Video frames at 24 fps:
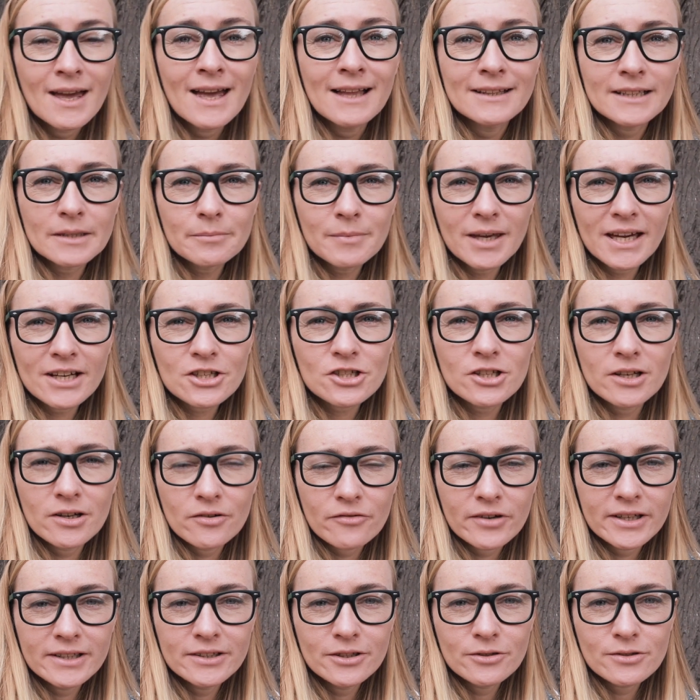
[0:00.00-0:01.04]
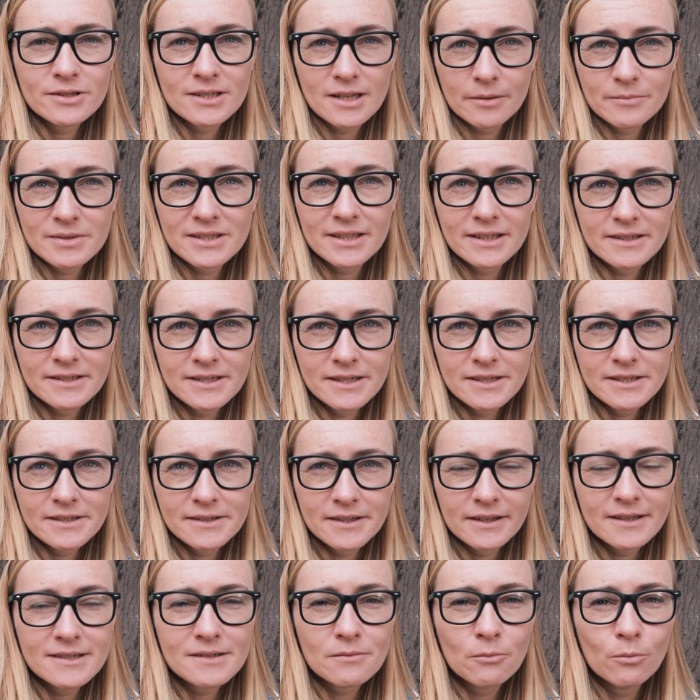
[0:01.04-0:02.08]
Let me actually read you some
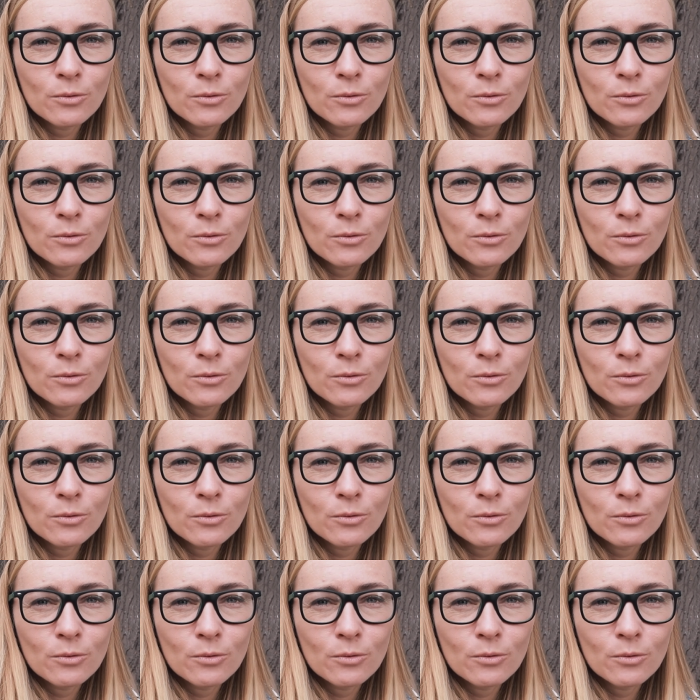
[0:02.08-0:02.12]
statistics.